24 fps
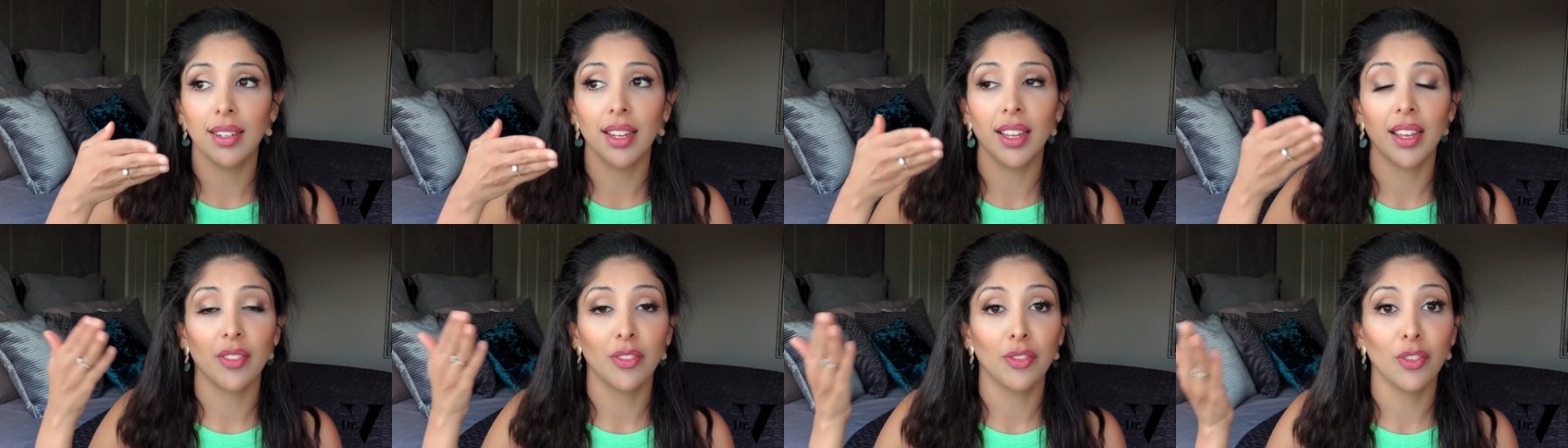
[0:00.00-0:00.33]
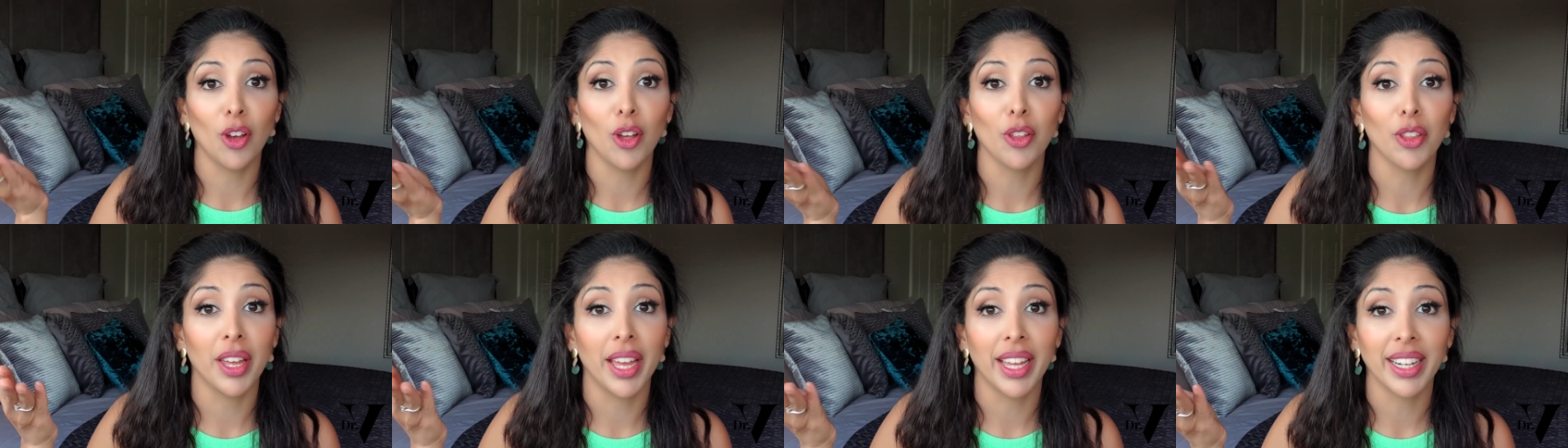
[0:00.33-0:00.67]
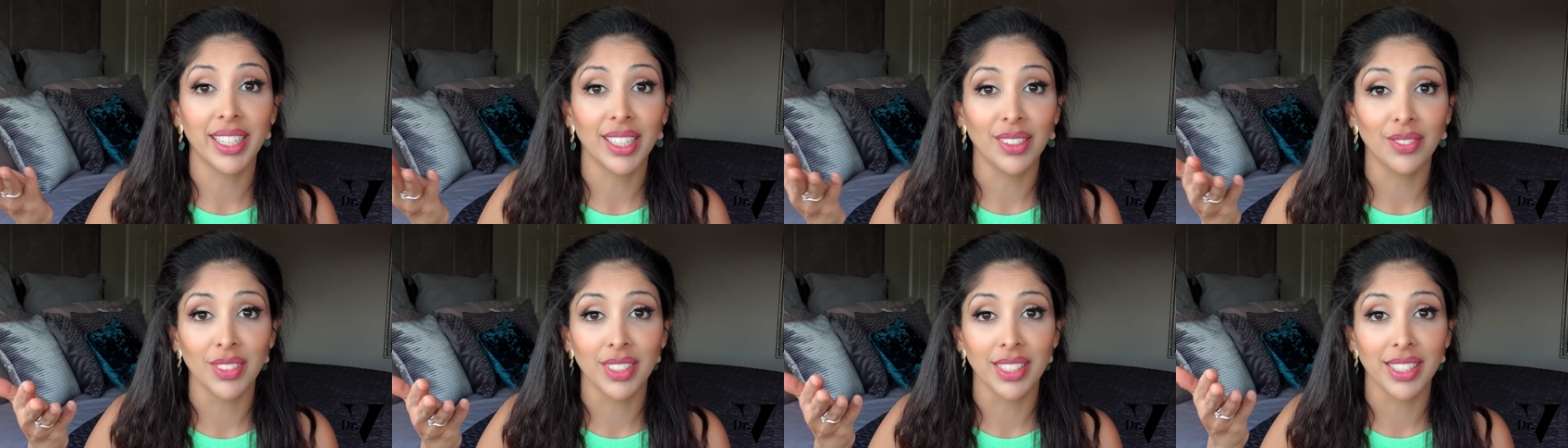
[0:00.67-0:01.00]
her father
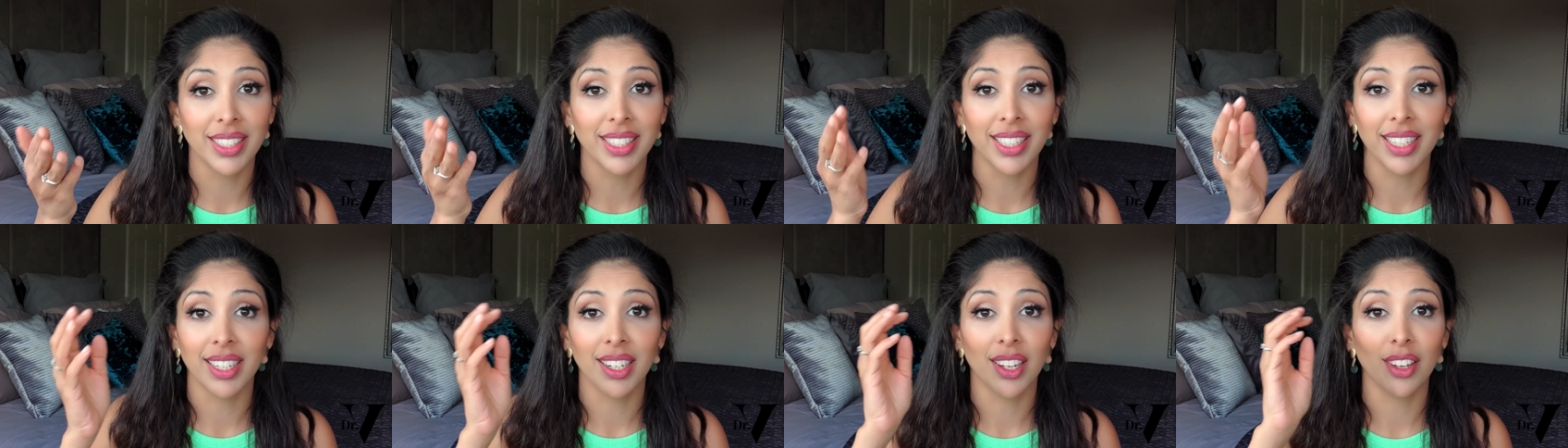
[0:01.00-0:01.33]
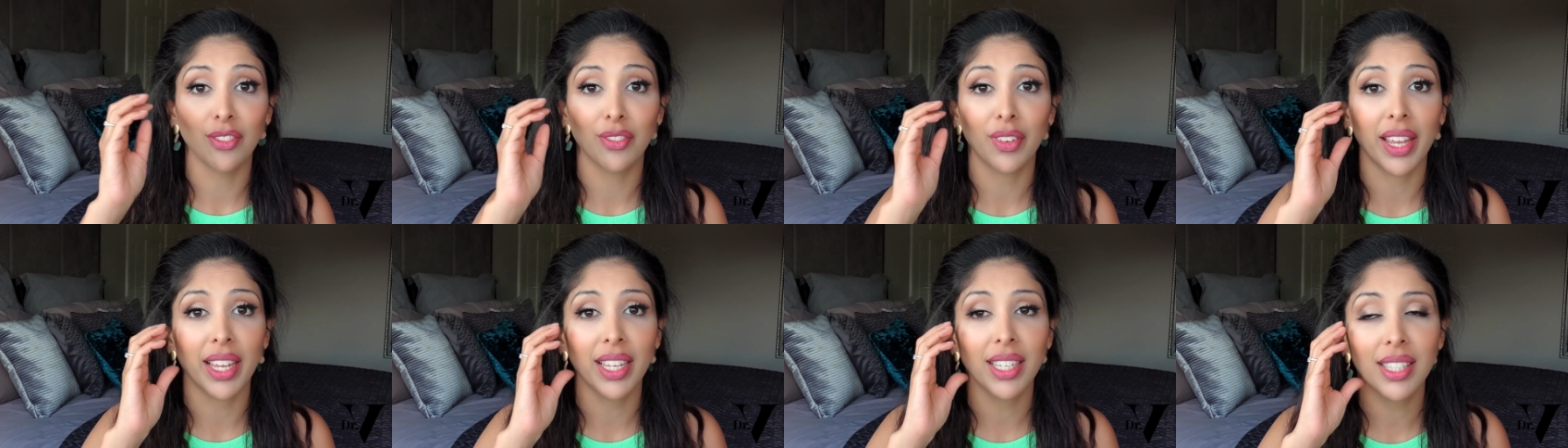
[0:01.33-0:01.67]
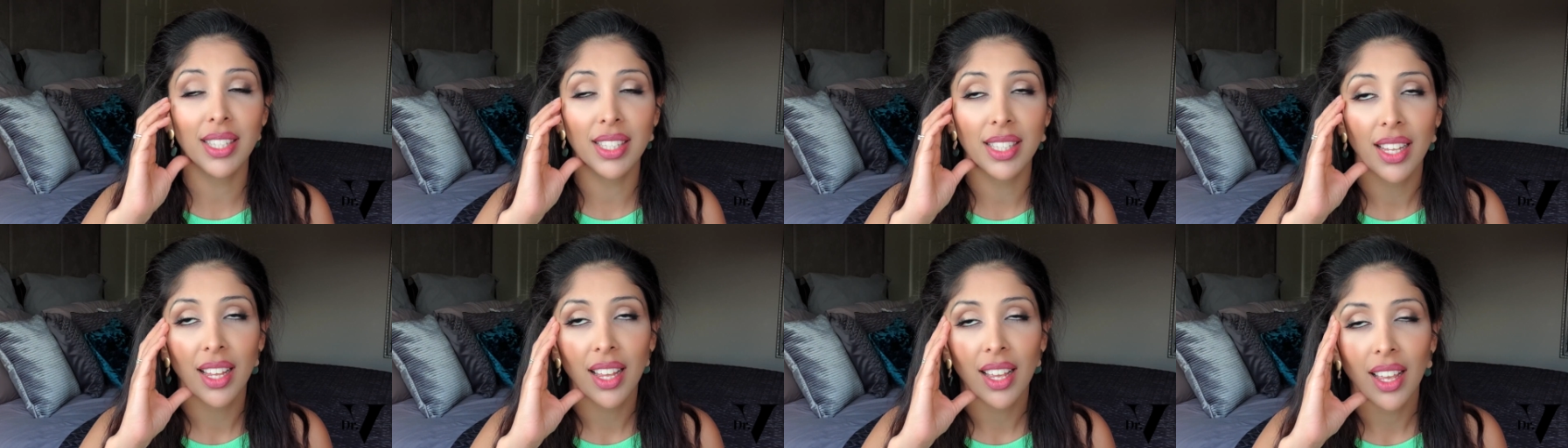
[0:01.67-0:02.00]
hadn't even seen her
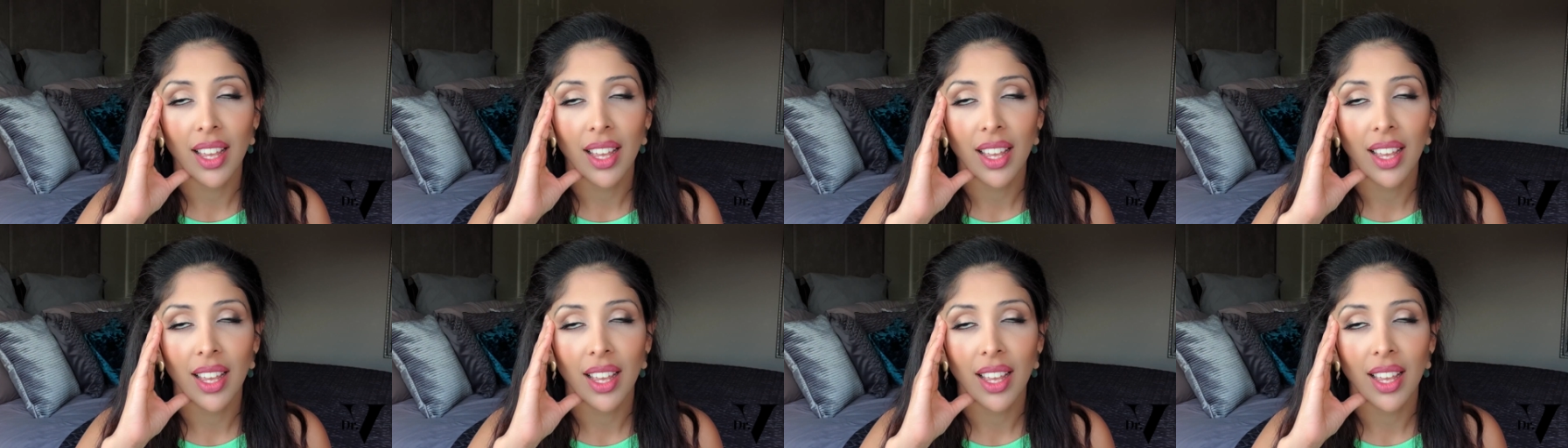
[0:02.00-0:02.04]
face